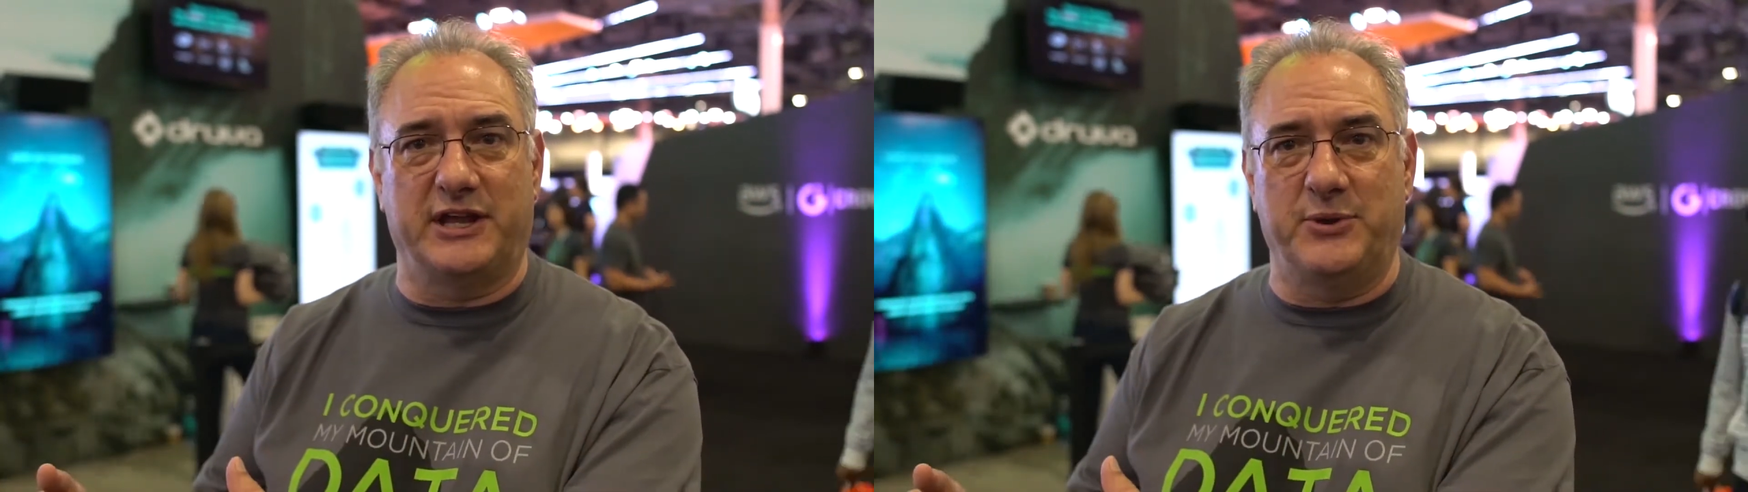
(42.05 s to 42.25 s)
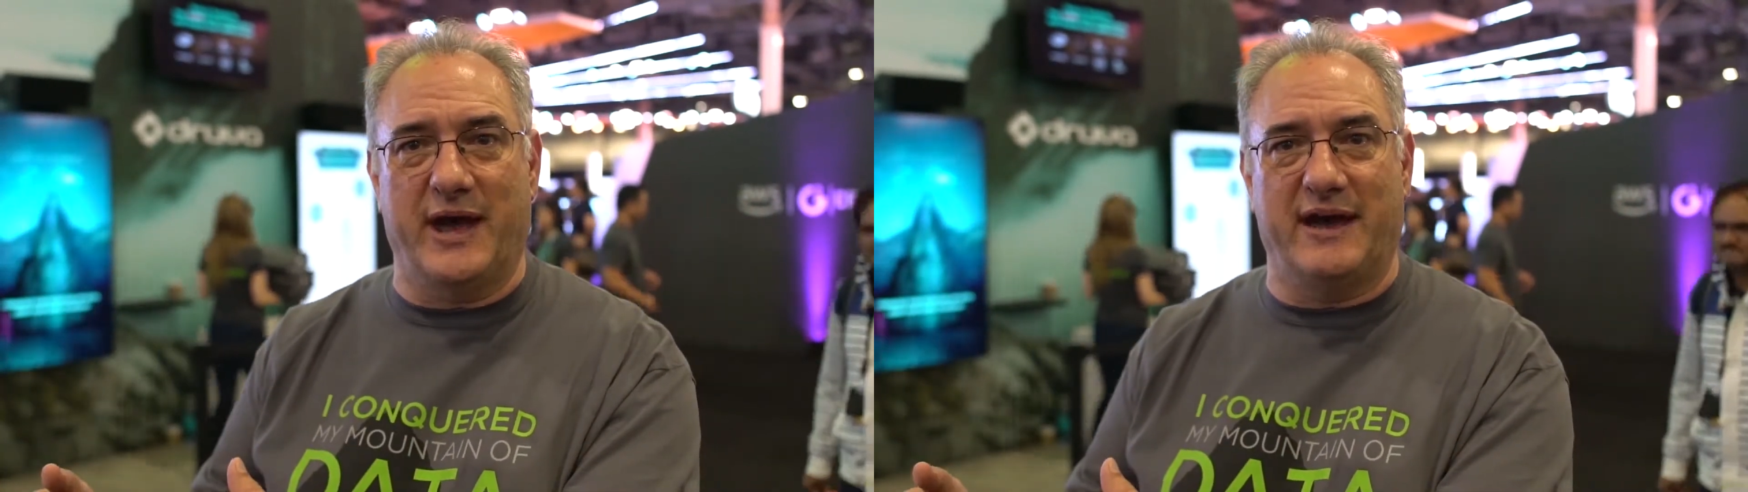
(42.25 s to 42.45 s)

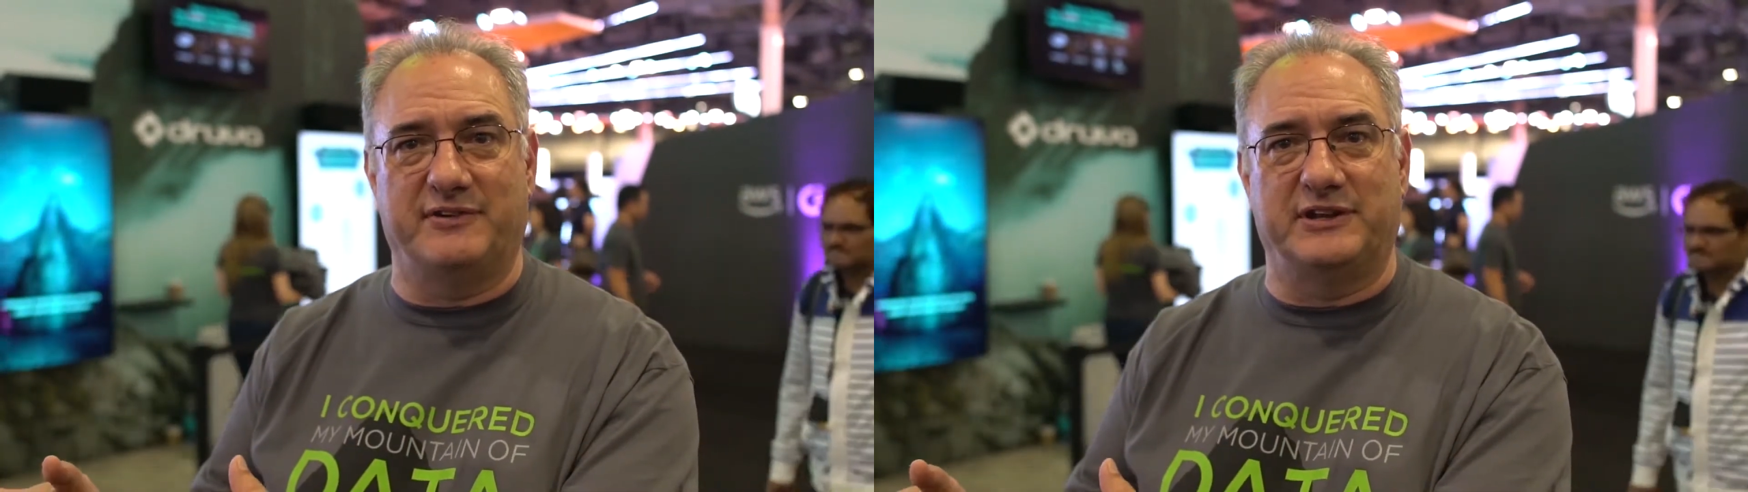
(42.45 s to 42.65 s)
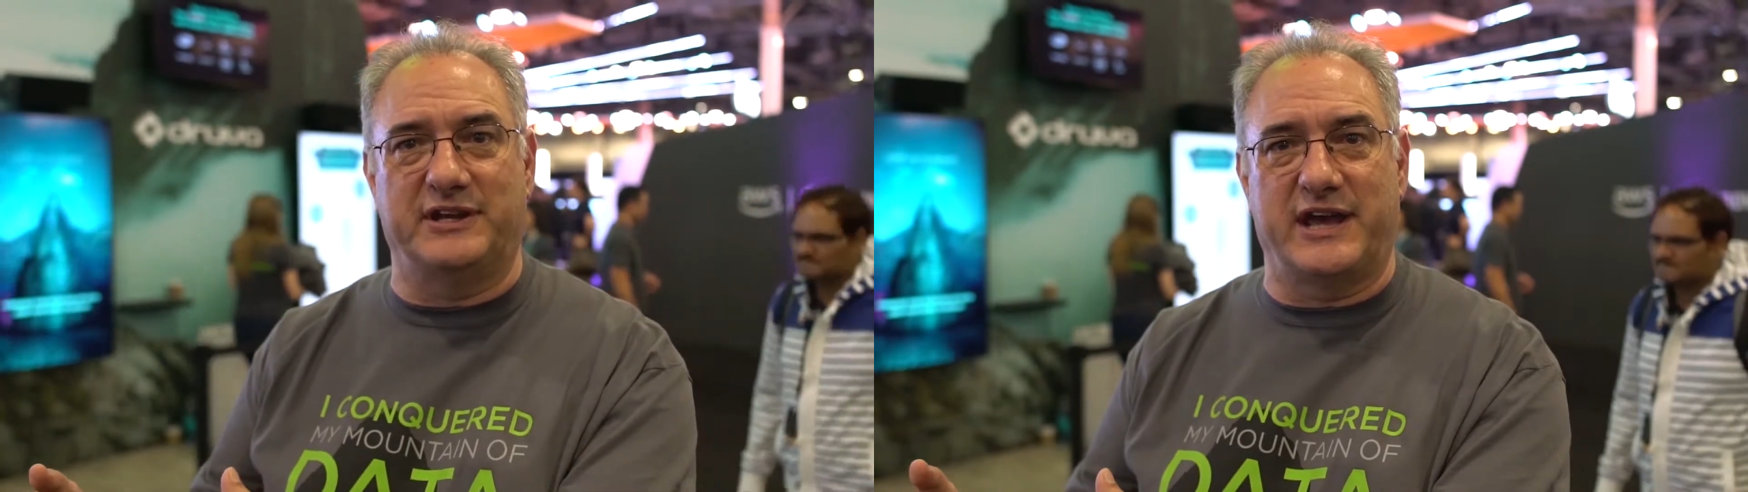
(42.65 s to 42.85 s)
that you
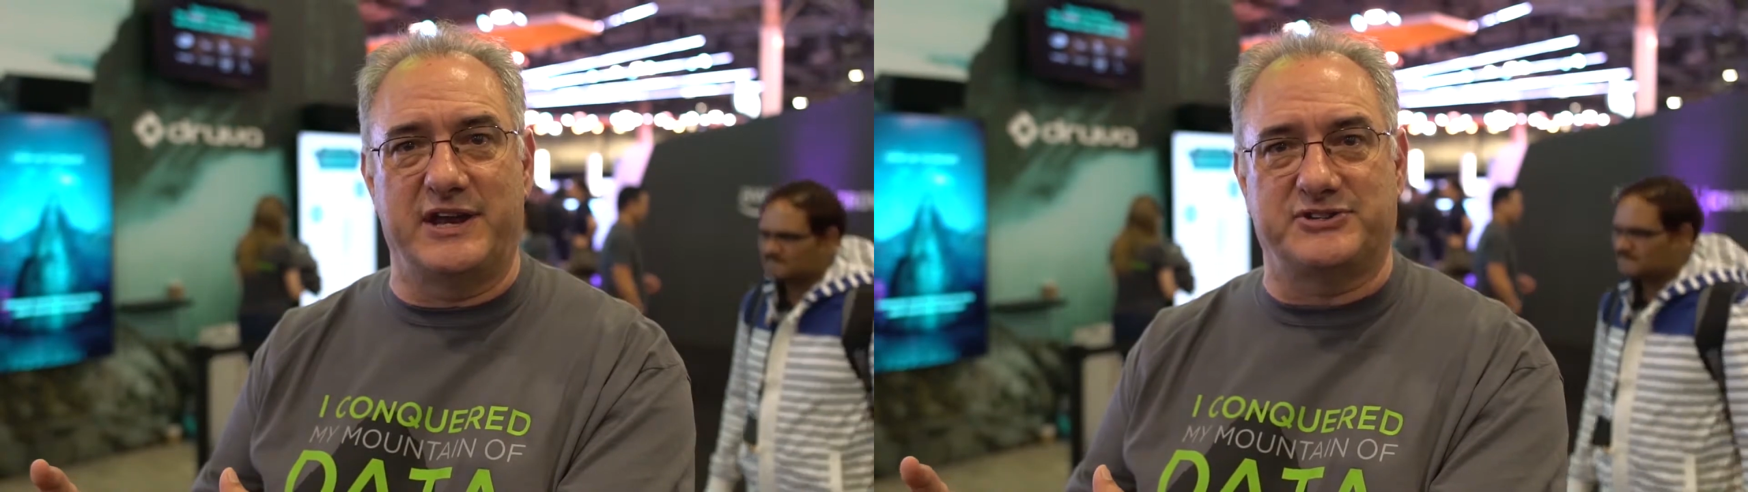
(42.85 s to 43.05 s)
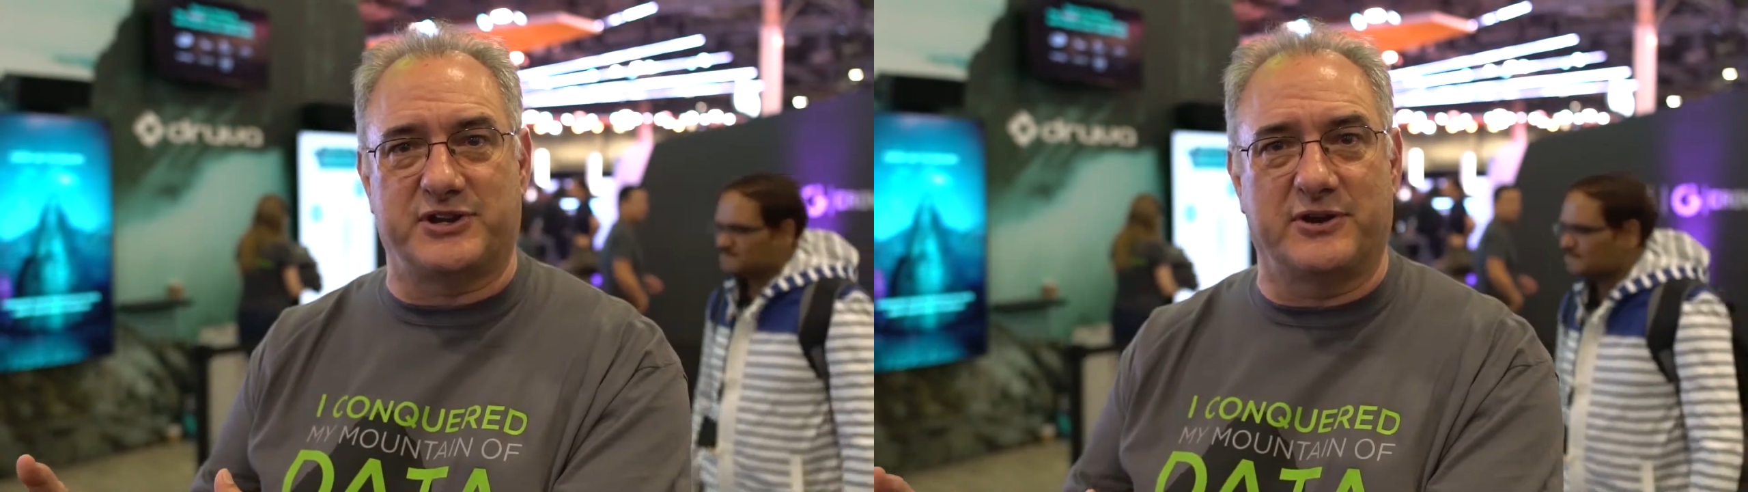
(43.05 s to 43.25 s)
have in the
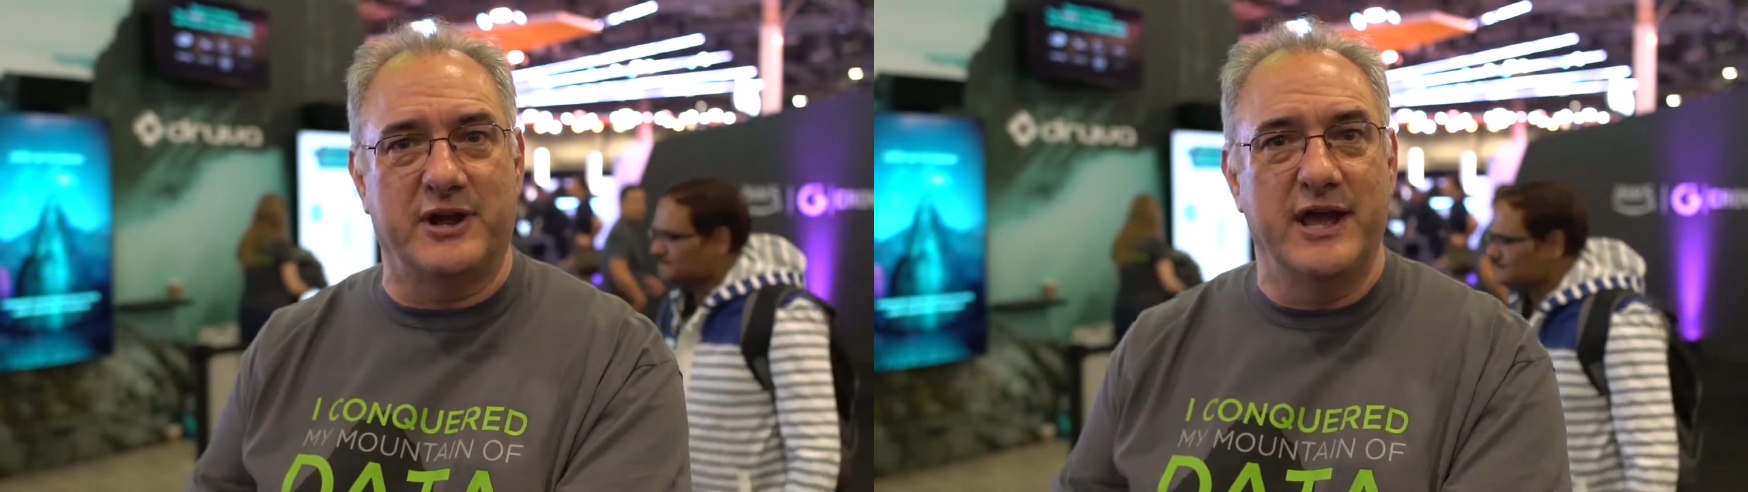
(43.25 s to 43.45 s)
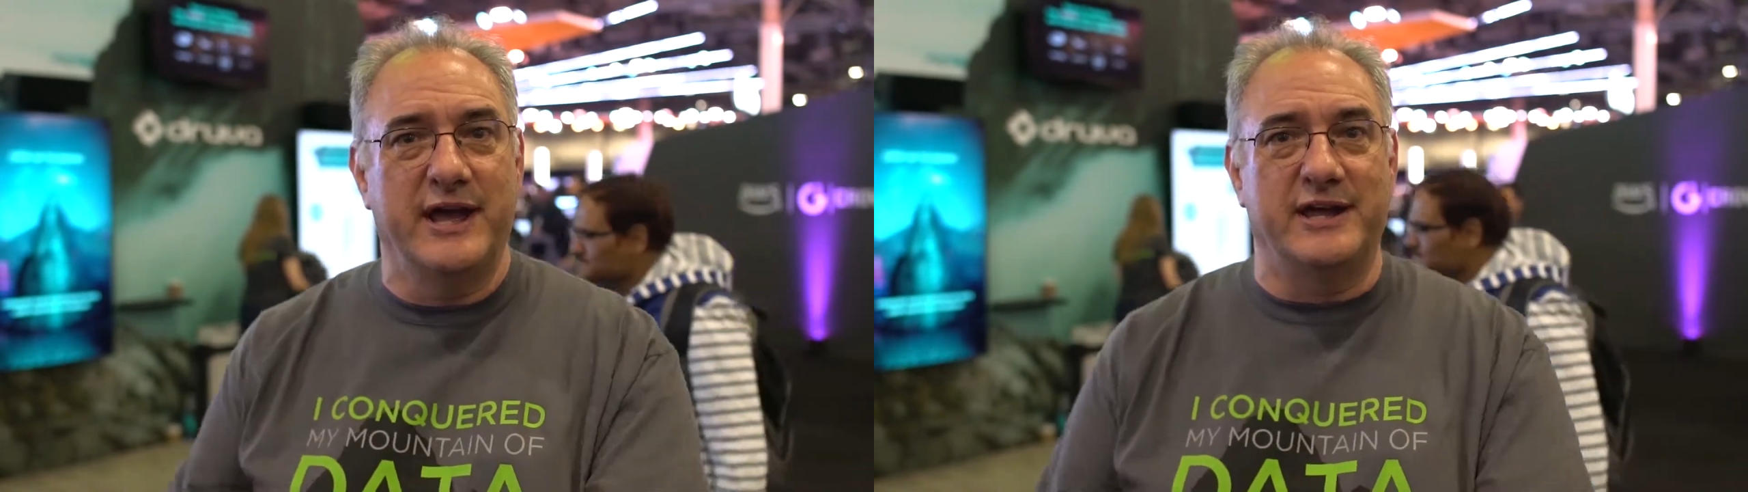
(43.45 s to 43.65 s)
data center